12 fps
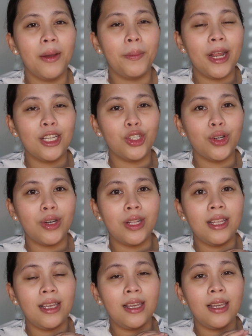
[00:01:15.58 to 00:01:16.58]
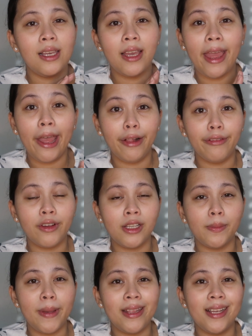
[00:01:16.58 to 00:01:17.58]
presyo ni e.l.f.
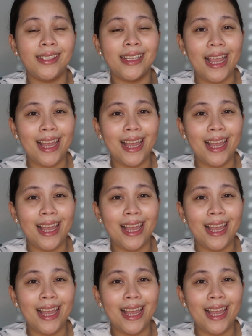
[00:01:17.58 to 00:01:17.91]
Cosmetics na